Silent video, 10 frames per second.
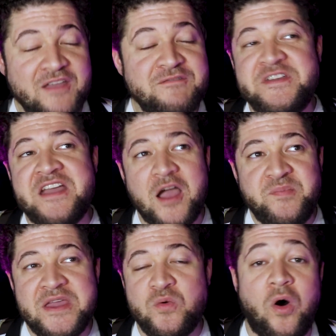
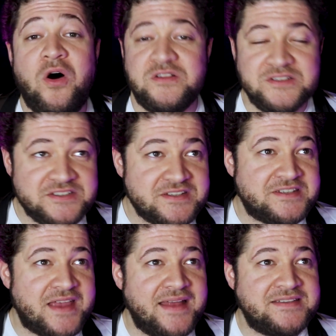VIP Walls
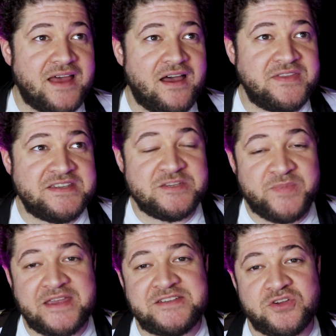said this is
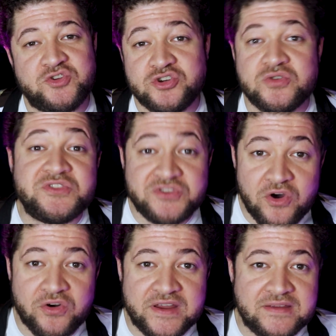based on a true
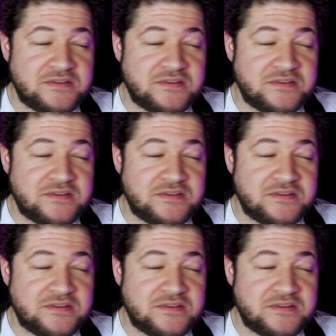story.